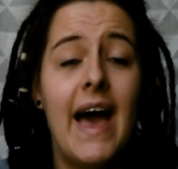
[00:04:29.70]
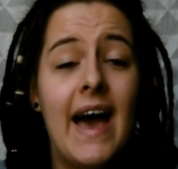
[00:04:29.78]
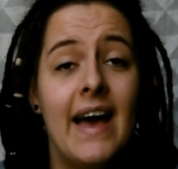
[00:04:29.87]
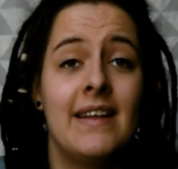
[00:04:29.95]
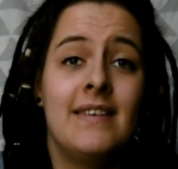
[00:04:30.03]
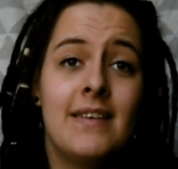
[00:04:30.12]

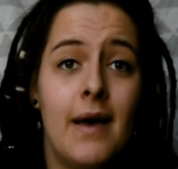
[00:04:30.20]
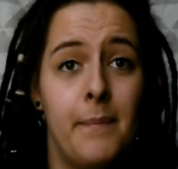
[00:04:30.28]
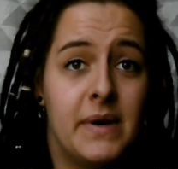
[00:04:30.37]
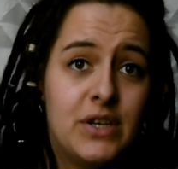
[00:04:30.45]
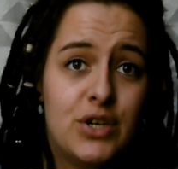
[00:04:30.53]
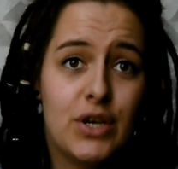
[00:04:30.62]
and a
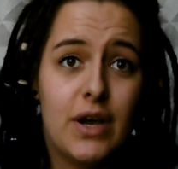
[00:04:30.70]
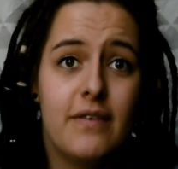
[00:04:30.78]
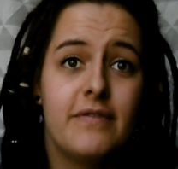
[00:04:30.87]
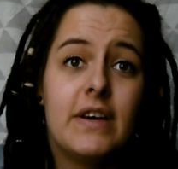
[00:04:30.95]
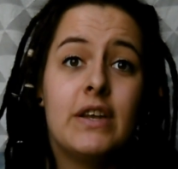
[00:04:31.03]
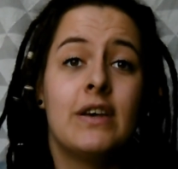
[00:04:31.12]
bunch
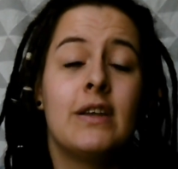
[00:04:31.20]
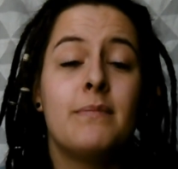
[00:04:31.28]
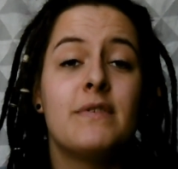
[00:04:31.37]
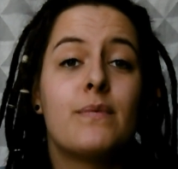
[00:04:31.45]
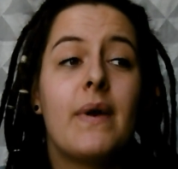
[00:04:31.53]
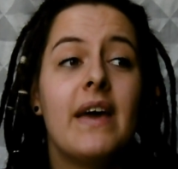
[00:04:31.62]
of
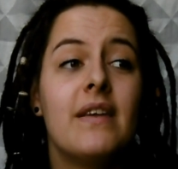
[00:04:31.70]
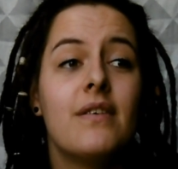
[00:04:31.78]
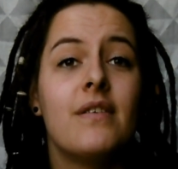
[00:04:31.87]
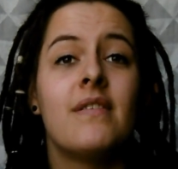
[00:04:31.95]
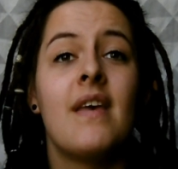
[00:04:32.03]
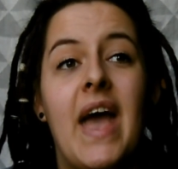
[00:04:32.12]
anonymous
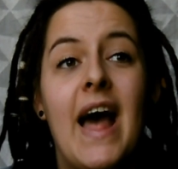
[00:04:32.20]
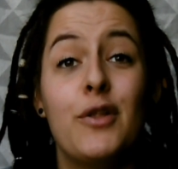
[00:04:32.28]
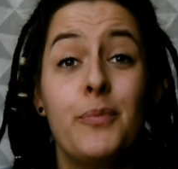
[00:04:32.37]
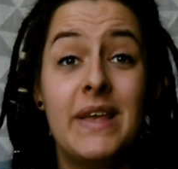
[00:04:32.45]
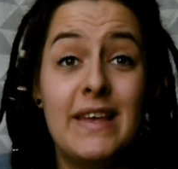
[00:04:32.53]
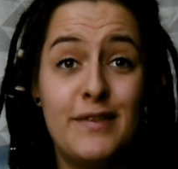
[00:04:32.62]
writers.
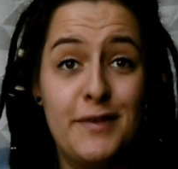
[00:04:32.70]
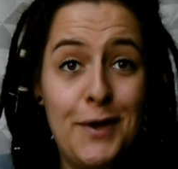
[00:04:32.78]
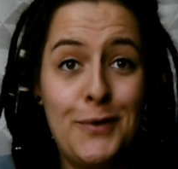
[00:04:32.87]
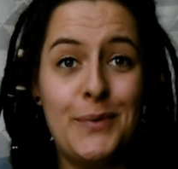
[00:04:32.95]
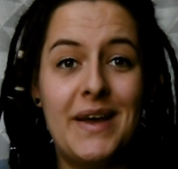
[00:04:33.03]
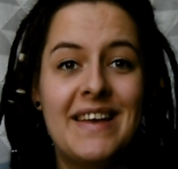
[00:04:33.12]
Hello Me It's
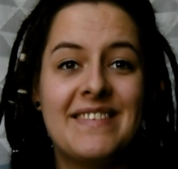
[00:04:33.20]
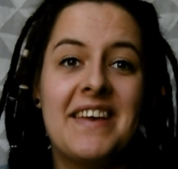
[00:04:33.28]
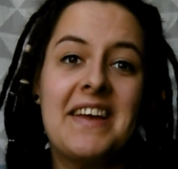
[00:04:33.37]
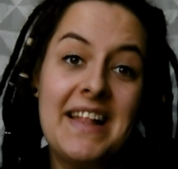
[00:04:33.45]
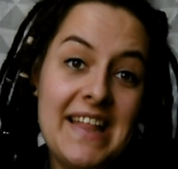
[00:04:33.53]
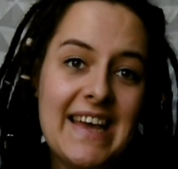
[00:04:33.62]
You is
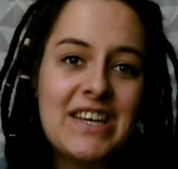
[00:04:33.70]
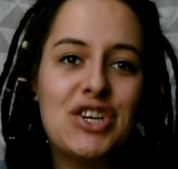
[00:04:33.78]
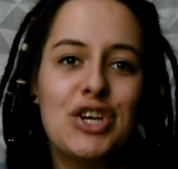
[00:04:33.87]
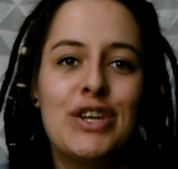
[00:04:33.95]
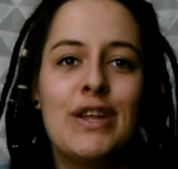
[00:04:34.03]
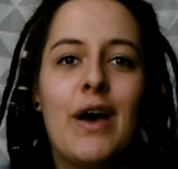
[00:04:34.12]
a
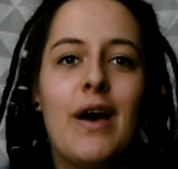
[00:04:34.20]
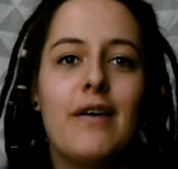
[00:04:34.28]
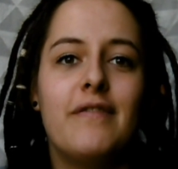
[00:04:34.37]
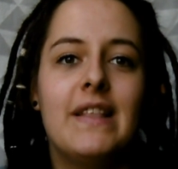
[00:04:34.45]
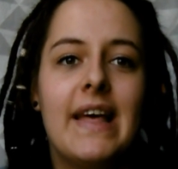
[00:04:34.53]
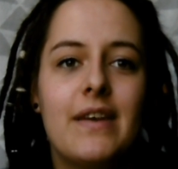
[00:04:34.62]
collection
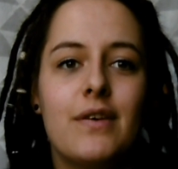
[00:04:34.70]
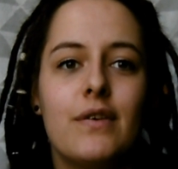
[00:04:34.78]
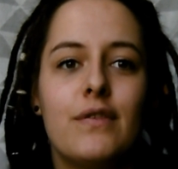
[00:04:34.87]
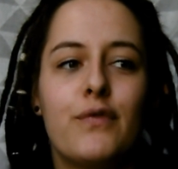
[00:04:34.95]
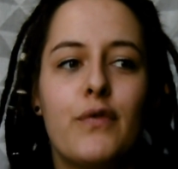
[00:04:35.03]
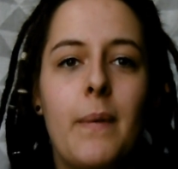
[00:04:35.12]
of
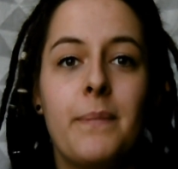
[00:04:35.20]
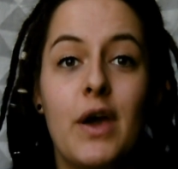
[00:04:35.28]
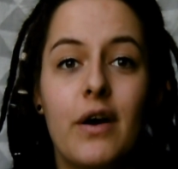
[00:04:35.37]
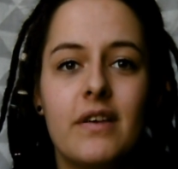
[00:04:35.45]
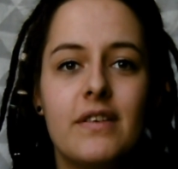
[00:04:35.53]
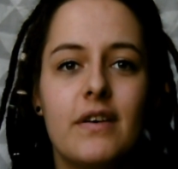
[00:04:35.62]
letters from
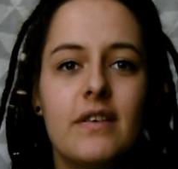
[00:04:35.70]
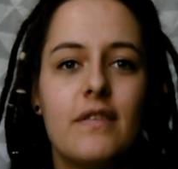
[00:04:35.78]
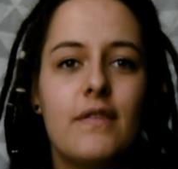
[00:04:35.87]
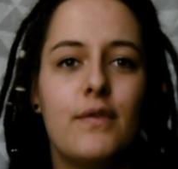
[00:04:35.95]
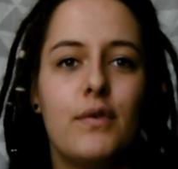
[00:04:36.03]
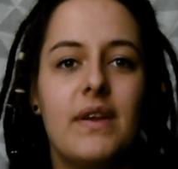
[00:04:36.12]
young
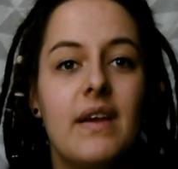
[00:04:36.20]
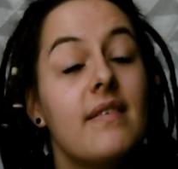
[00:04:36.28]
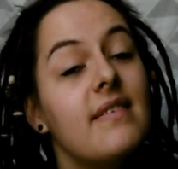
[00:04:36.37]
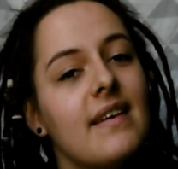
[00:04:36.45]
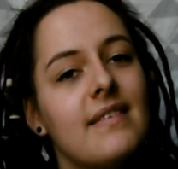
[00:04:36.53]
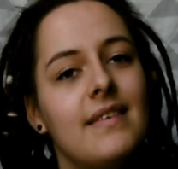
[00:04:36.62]
adults to their
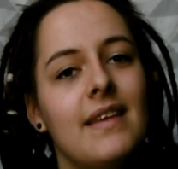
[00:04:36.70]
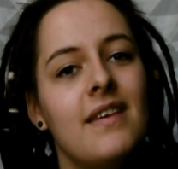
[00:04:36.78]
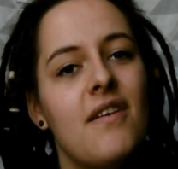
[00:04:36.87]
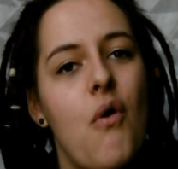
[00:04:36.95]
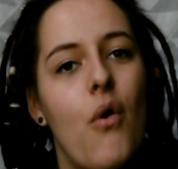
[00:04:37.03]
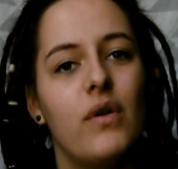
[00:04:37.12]

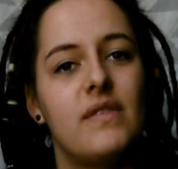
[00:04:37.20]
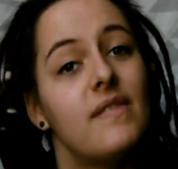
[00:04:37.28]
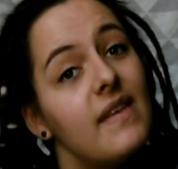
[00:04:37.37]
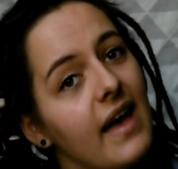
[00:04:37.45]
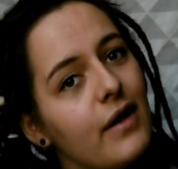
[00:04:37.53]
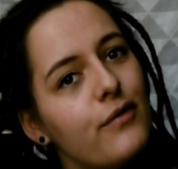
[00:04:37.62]
16-year-old
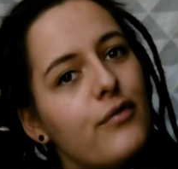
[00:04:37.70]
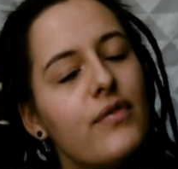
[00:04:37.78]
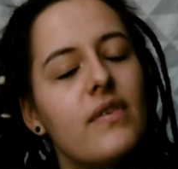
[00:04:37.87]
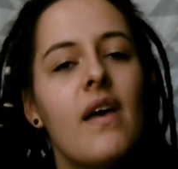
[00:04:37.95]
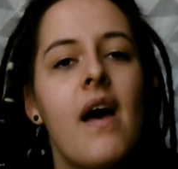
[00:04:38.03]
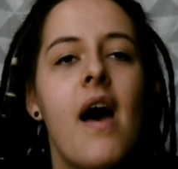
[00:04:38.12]

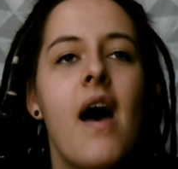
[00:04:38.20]
selves,